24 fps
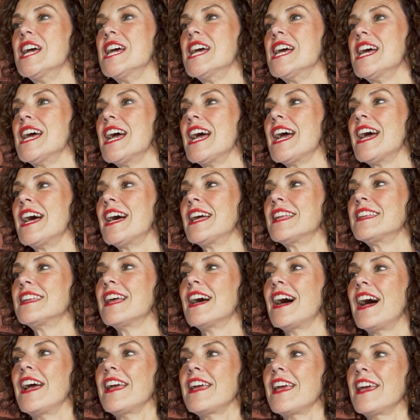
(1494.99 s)
And I
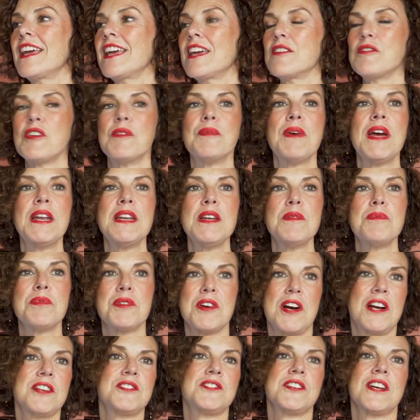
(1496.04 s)
can give him any
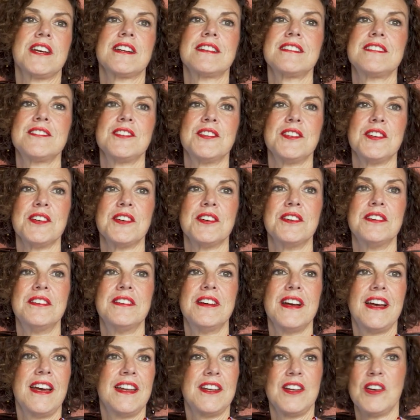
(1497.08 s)
project to do and
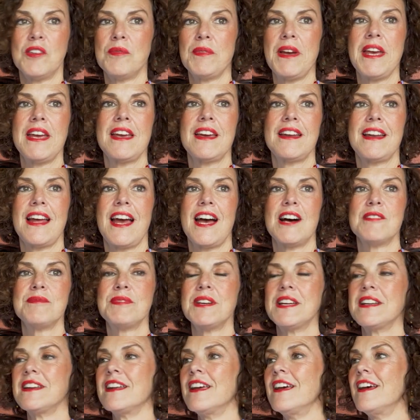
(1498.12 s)
he'll make it happen.
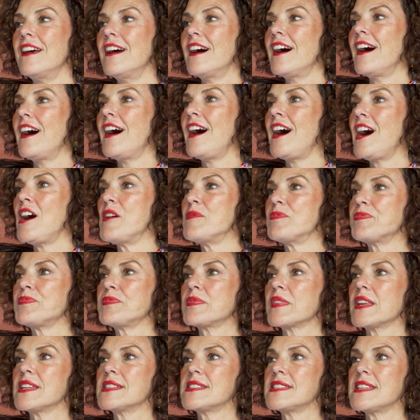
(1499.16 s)

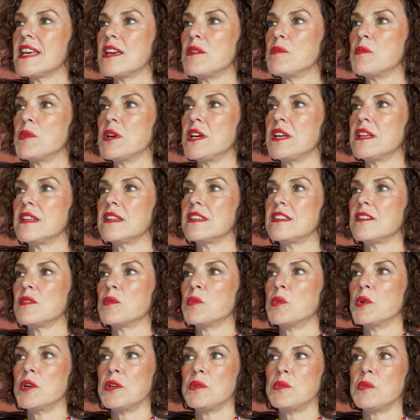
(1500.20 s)
Same with
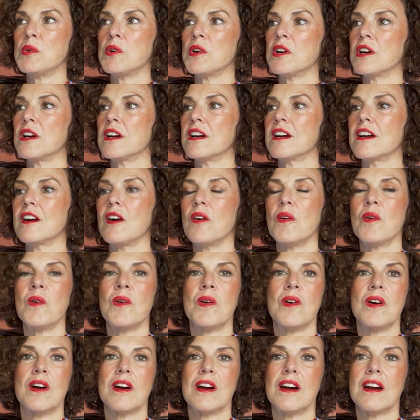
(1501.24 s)
woodwork
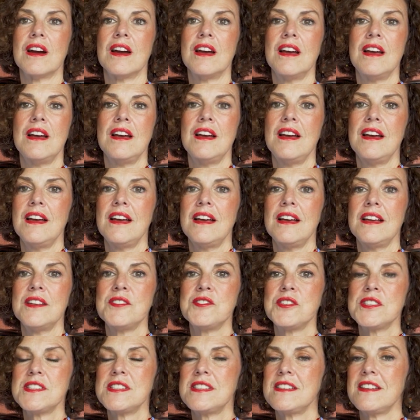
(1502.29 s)
or just
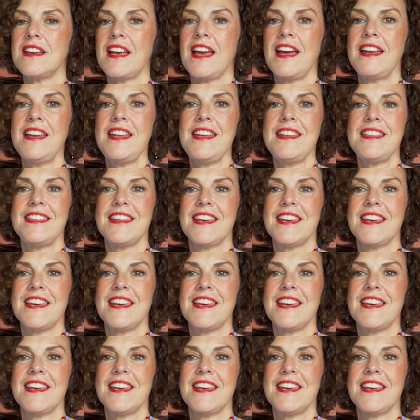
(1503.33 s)
anything,